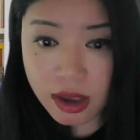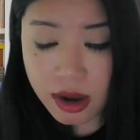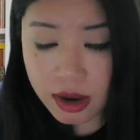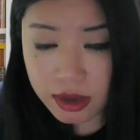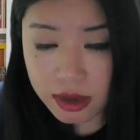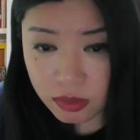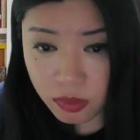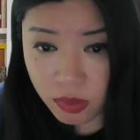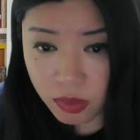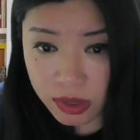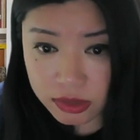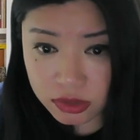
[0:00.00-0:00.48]

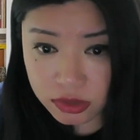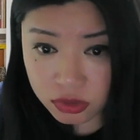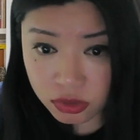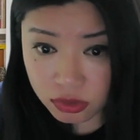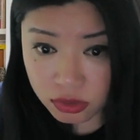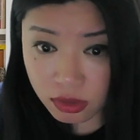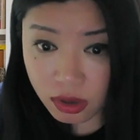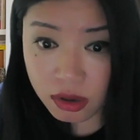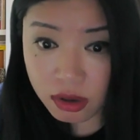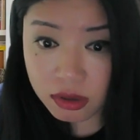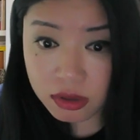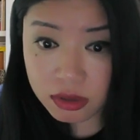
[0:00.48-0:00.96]
Otherwise, you're
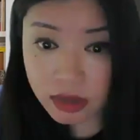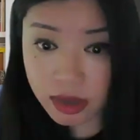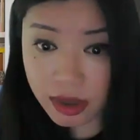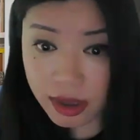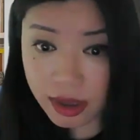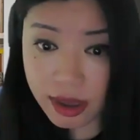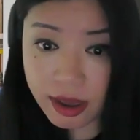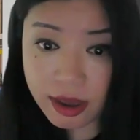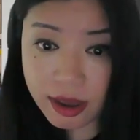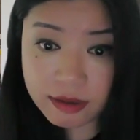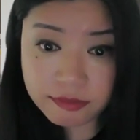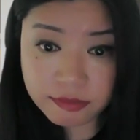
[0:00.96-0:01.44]
not going to
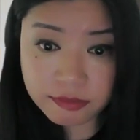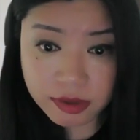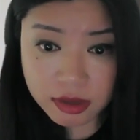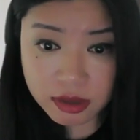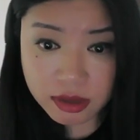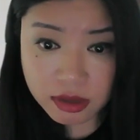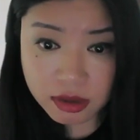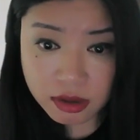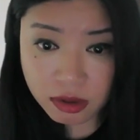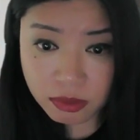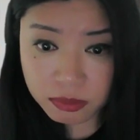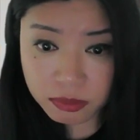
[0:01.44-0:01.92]
have
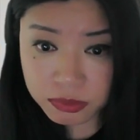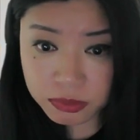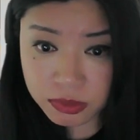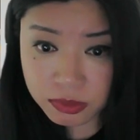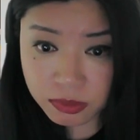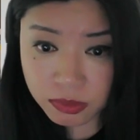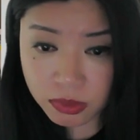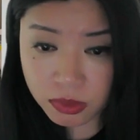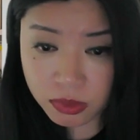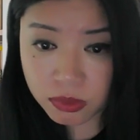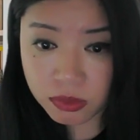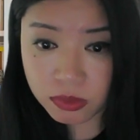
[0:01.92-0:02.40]
a
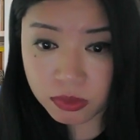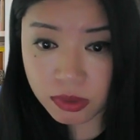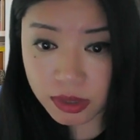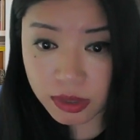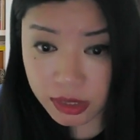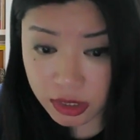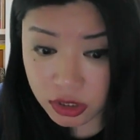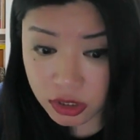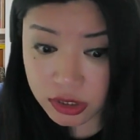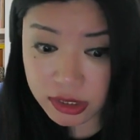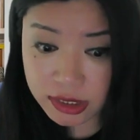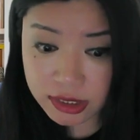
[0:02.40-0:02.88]
optimal
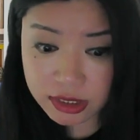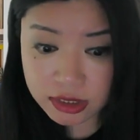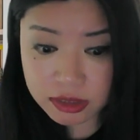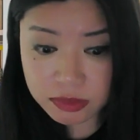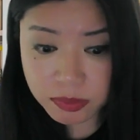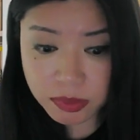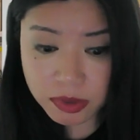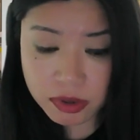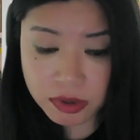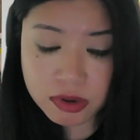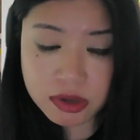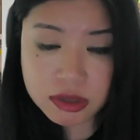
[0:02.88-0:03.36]
learning
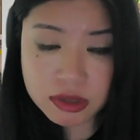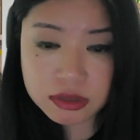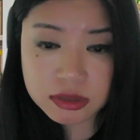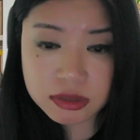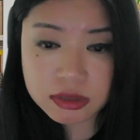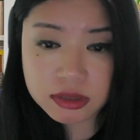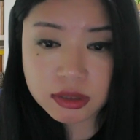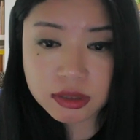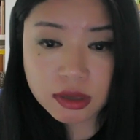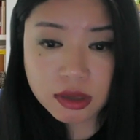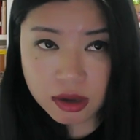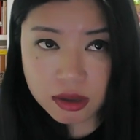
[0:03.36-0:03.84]

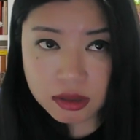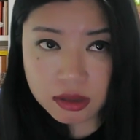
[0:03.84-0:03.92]
experience.